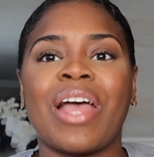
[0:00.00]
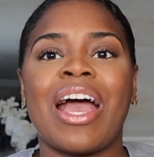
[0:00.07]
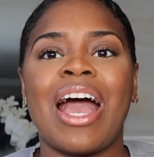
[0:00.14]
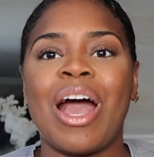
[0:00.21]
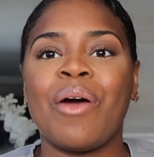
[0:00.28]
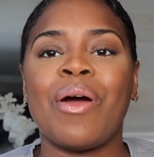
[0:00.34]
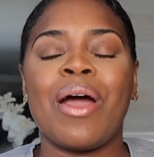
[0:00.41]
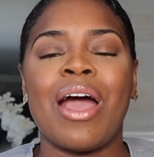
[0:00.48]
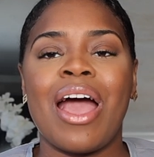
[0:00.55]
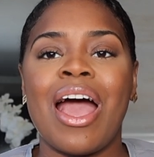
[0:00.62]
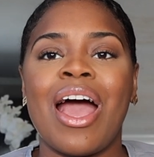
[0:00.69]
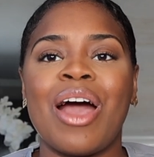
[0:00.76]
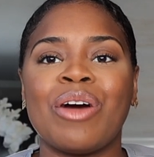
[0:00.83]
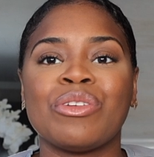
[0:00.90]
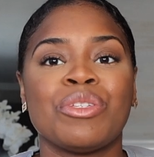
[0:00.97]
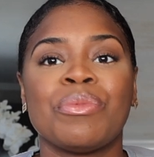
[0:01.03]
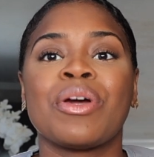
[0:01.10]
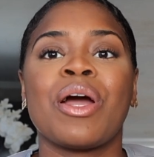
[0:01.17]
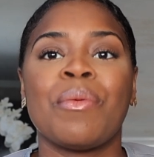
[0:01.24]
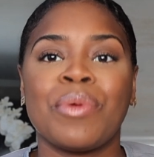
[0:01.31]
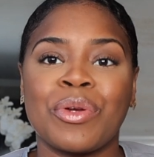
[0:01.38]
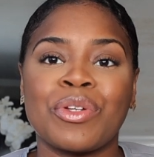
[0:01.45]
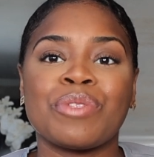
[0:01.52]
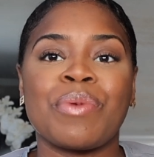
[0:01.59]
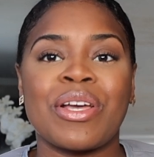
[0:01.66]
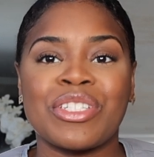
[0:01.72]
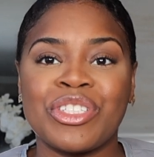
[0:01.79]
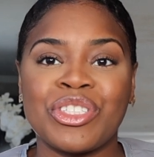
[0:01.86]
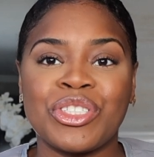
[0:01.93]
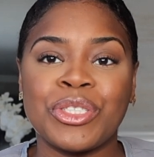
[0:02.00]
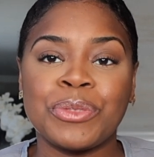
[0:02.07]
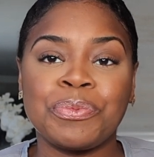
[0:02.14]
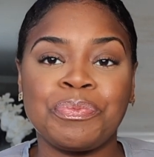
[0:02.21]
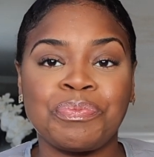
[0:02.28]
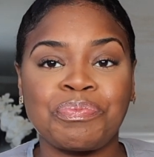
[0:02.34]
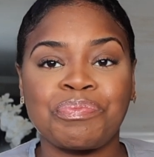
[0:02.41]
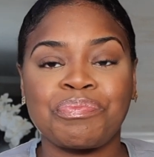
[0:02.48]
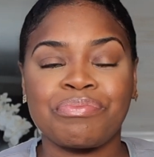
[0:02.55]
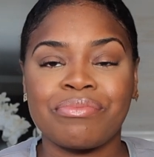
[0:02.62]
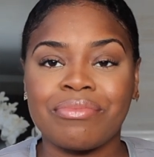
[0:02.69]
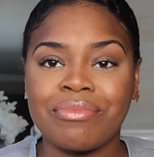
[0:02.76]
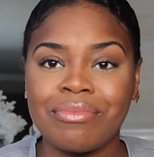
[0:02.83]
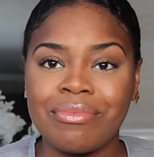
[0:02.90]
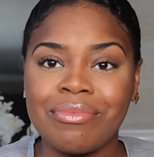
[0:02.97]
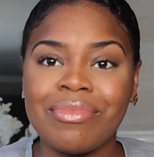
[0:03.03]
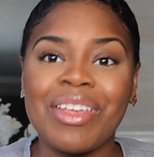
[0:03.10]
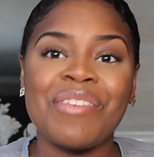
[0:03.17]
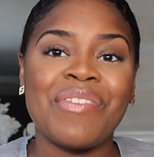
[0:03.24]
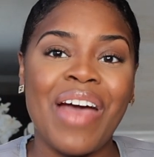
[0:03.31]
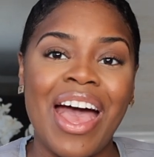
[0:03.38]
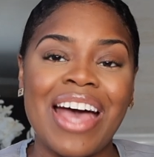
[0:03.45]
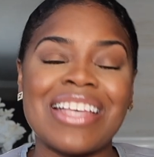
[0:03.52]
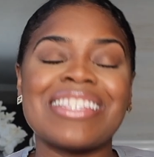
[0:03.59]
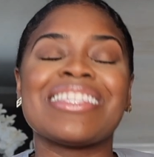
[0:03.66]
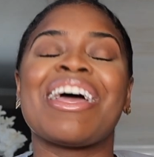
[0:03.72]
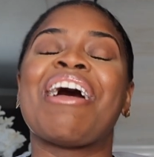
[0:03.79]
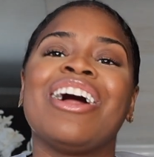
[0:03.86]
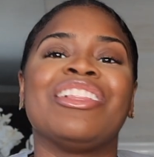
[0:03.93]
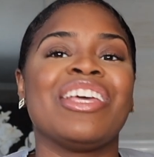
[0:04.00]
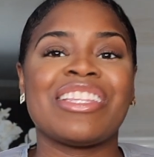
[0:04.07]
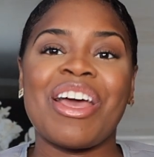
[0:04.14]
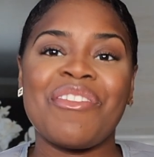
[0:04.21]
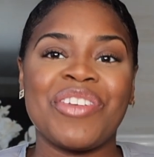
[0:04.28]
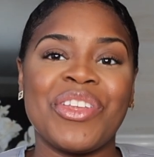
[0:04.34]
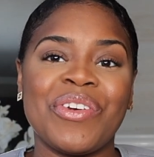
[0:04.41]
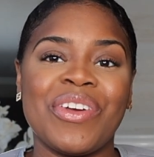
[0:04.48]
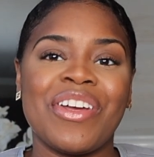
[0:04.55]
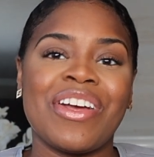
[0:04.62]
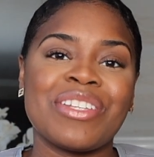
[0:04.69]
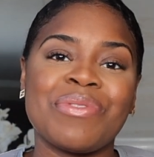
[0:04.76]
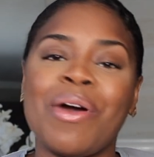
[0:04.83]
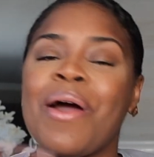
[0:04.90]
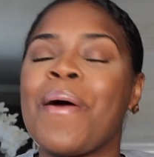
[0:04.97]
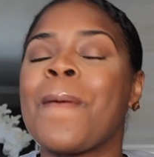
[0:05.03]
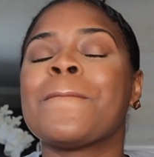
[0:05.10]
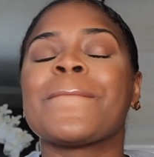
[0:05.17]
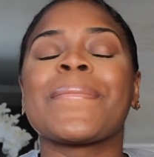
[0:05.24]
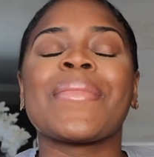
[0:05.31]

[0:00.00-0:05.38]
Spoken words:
how to become a nurse practitioner fast. I'll link that video here as well.